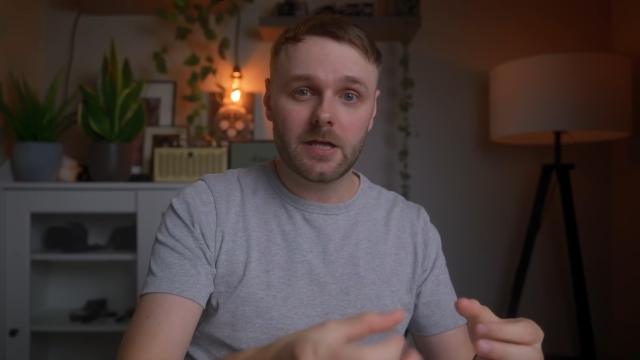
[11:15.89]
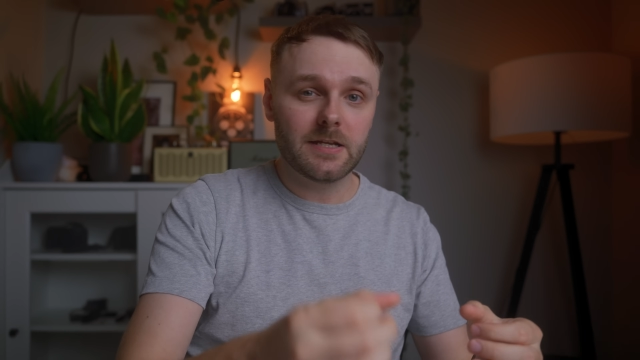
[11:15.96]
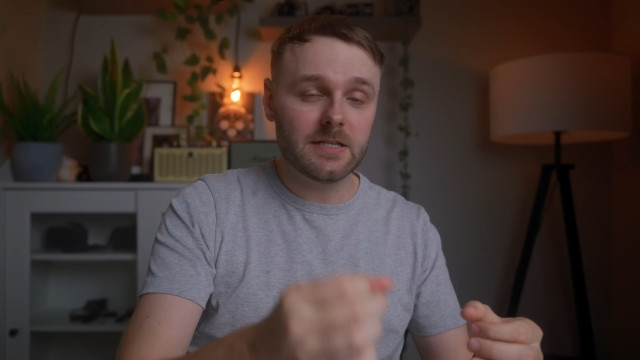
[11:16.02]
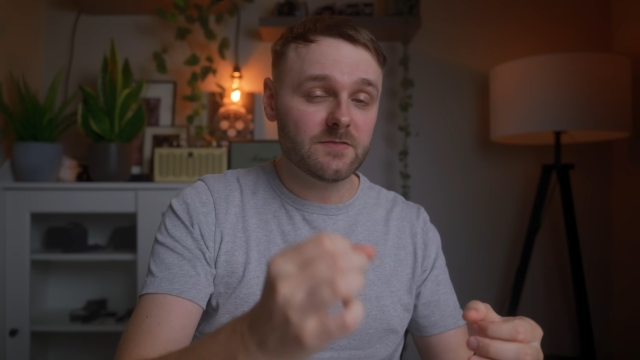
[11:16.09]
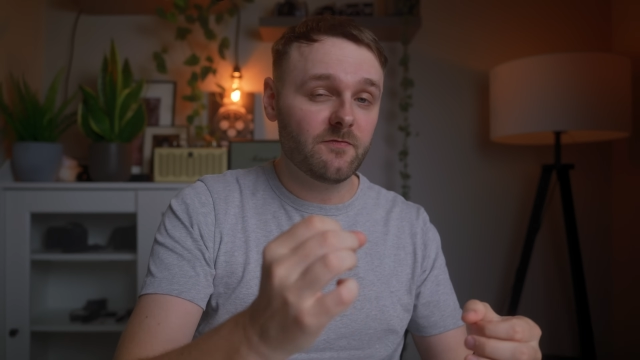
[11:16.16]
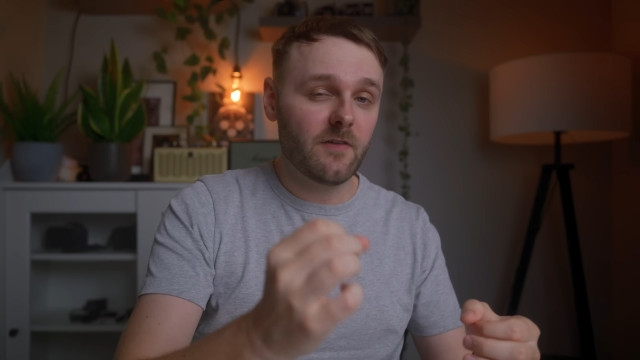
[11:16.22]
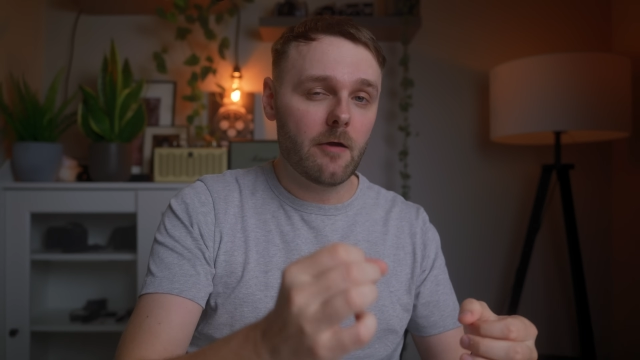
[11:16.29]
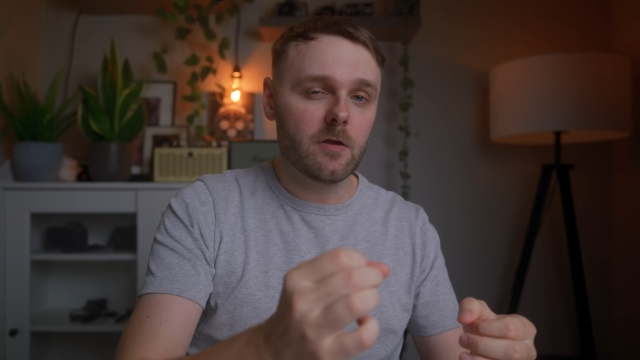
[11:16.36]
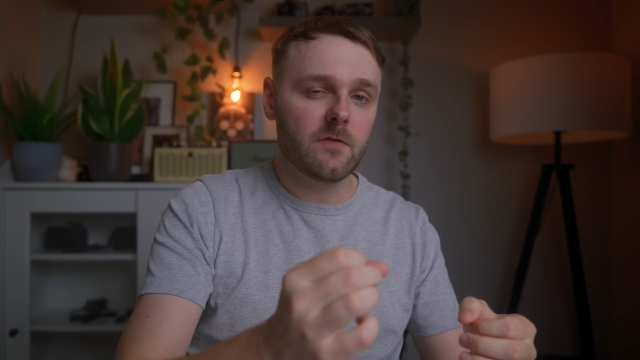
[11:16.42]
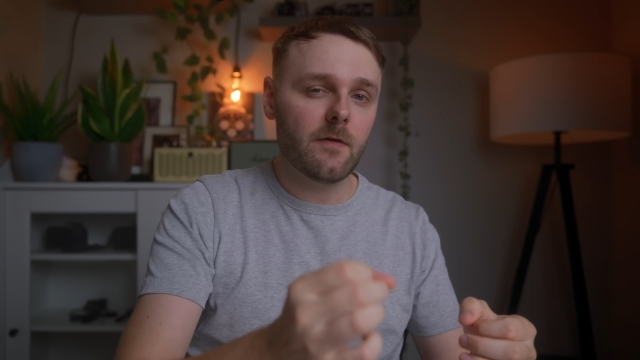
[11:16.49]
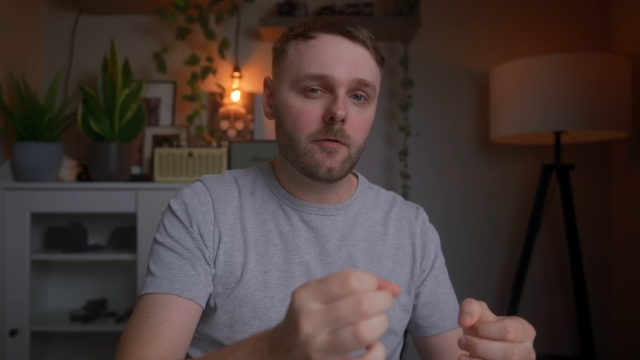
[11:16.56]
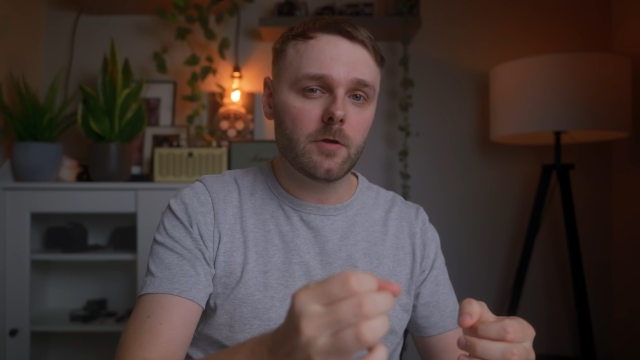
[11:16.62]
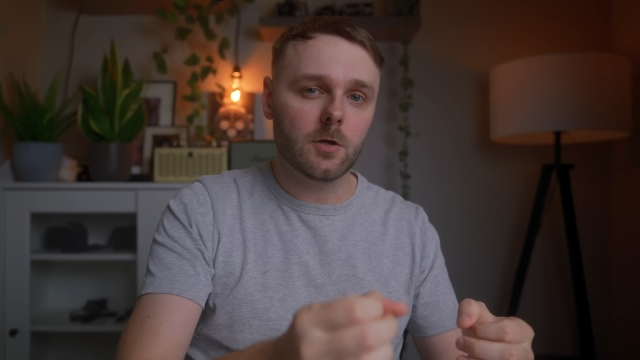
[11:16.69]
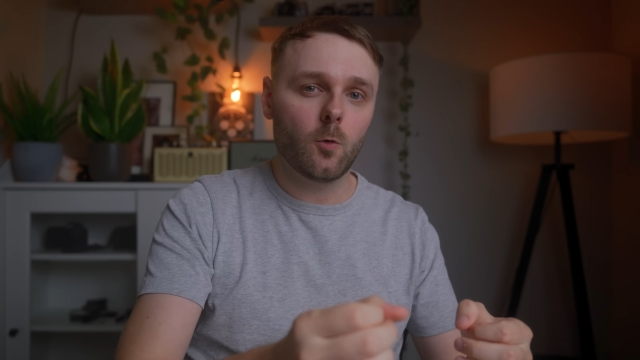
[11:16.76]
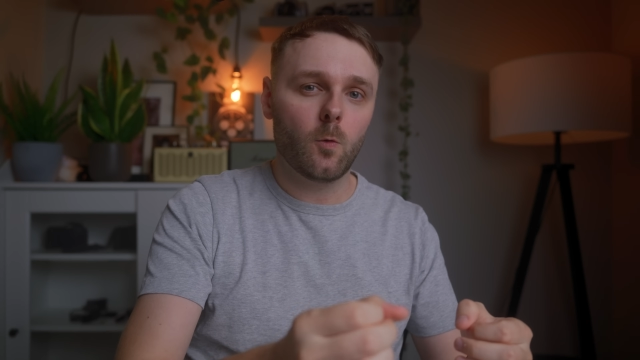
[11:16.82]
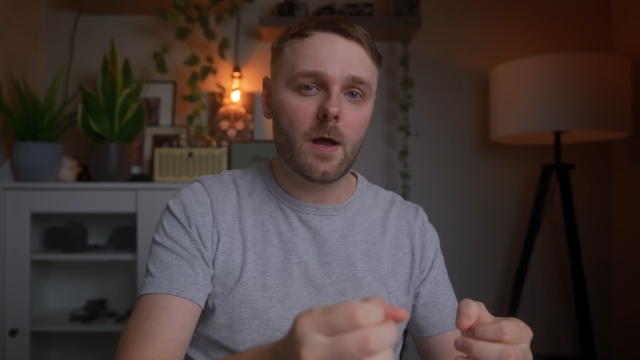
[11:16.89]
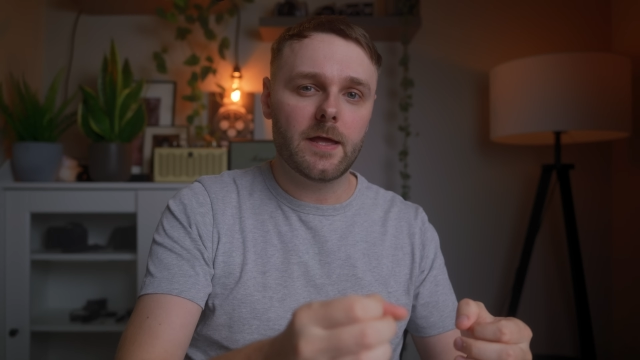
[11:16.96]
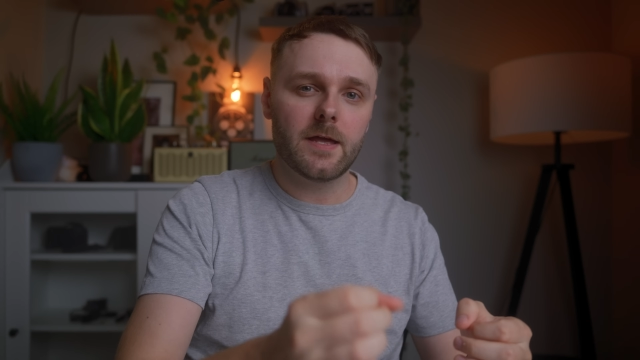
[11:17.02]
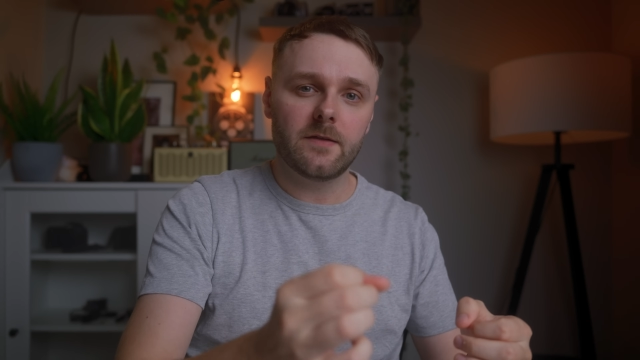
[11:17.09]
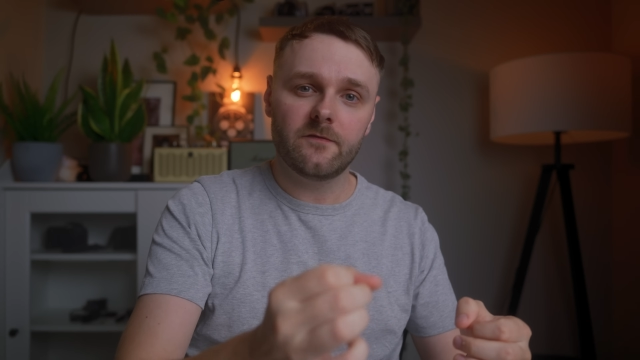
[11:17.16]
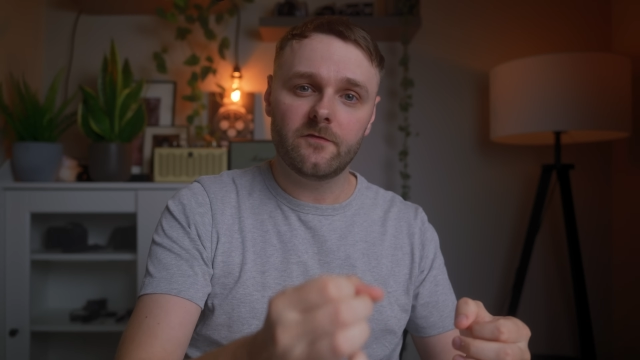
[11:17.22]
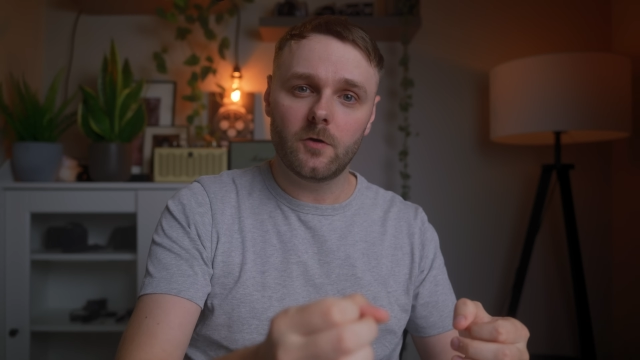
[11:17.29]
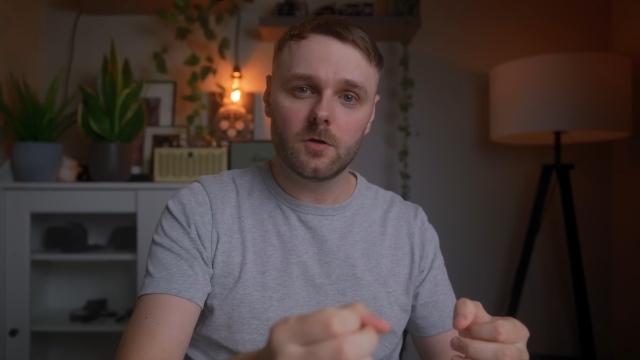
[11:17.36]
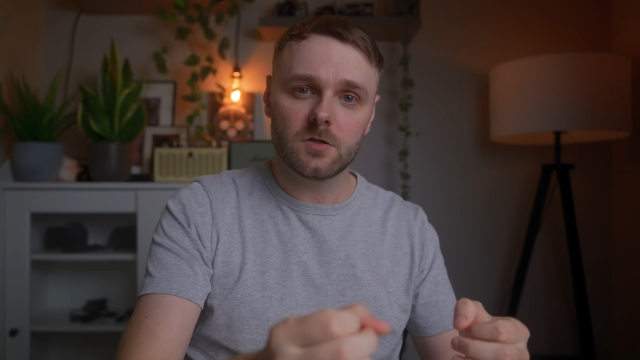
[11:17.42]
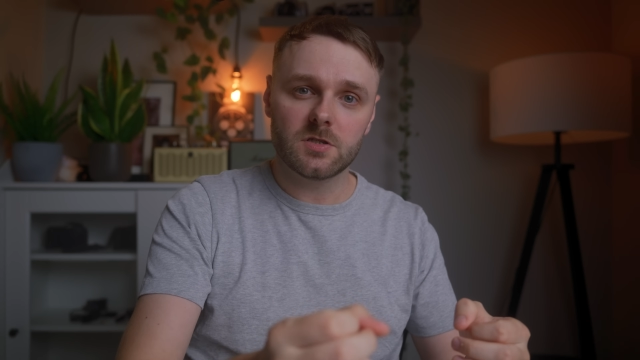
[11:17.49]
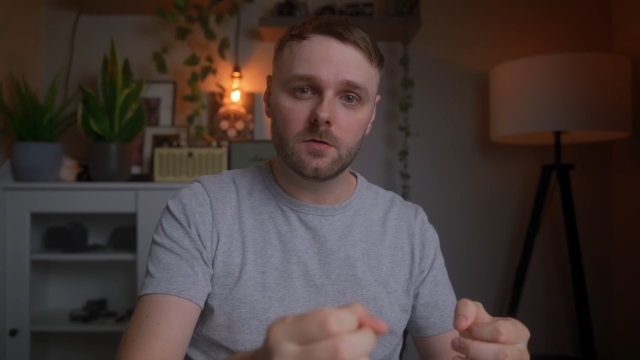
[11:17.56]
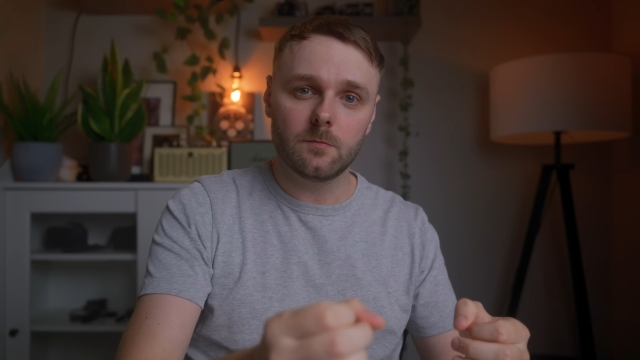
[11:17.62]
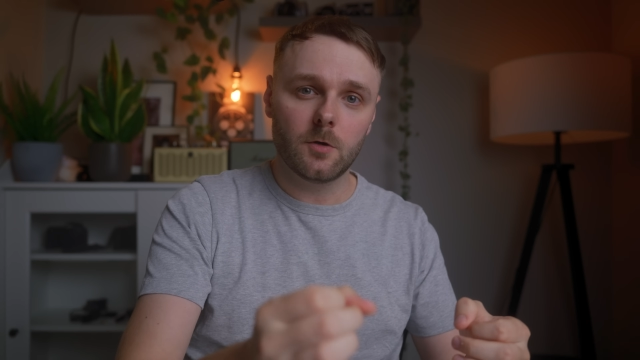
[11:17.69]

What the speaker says: and it's very, very quiet in photo